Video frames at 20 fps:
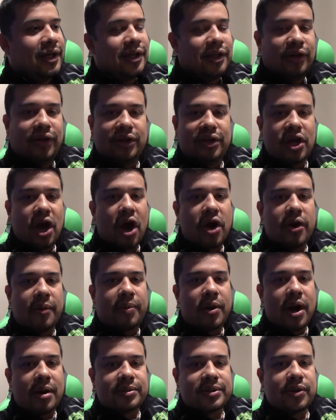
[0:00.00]
look at the audio
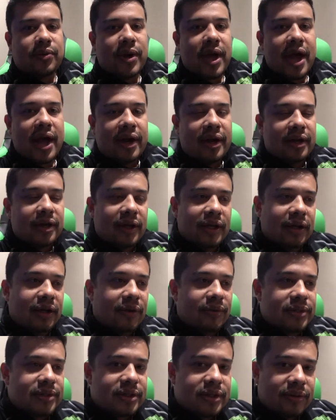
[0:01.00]
problems that we had.
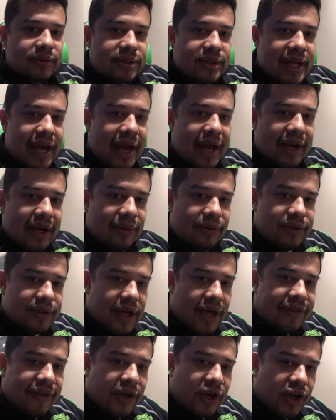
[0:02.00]
It was
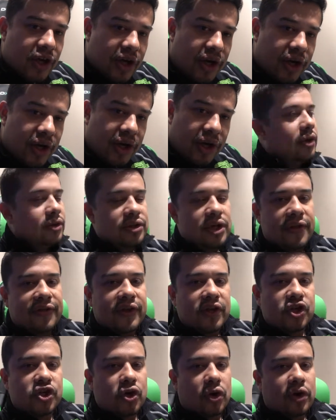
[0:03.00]
nothing good. It was
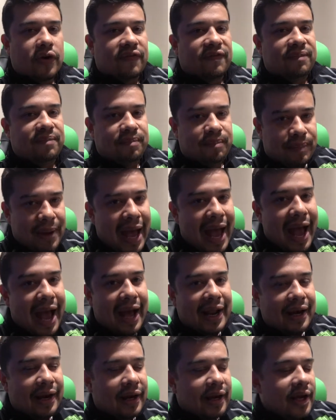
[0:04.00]
nothing short of
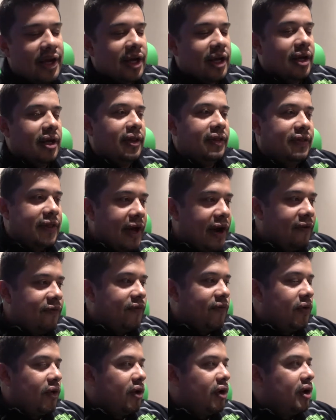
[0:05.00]
bad.
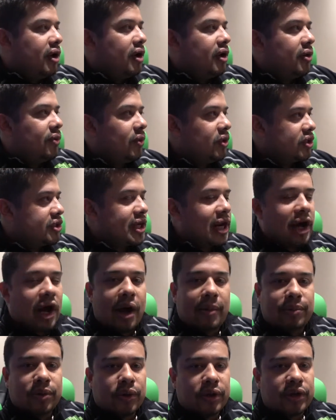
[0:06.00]
Therefore, we're just gonna
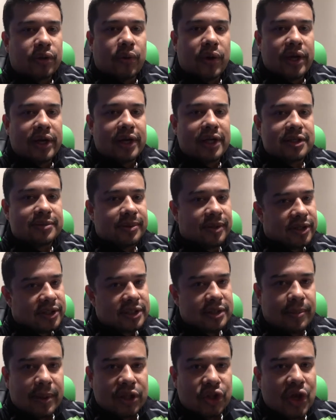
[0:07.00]
upload it the way it is because
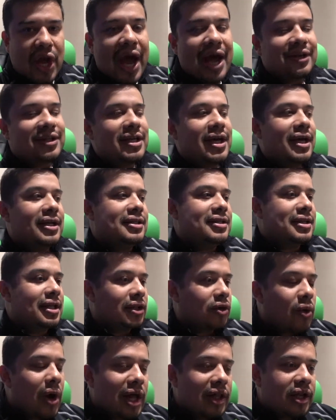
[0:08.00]
it's about the content, not
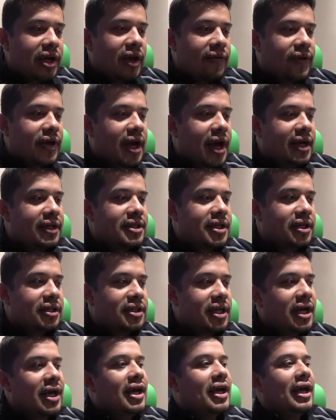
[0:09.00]
the quality of the
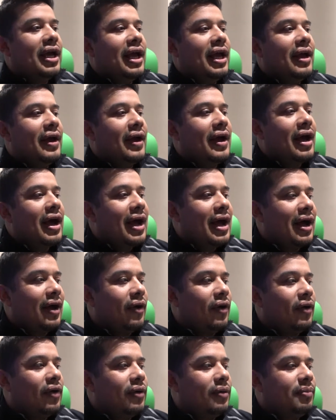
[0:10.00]
content.
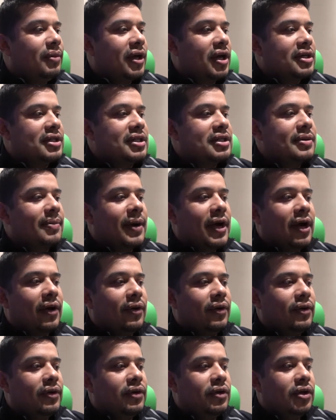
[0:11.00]
Because it's
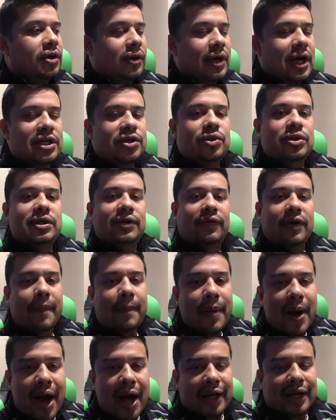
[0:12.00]
about you guys receiving a
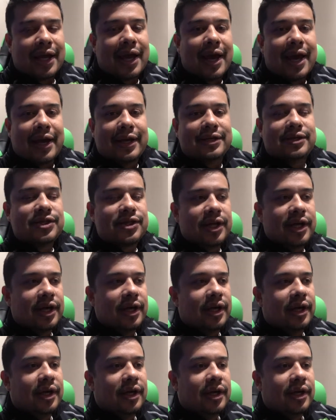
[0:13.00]
podcast,
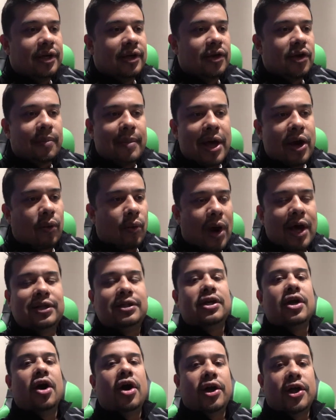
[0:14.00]
no matter
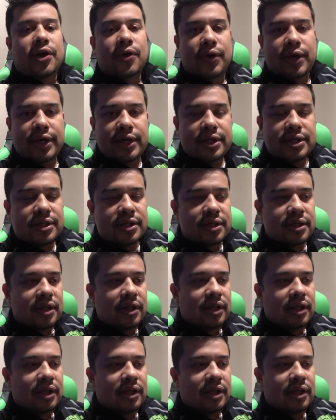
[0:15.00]
what the audio is.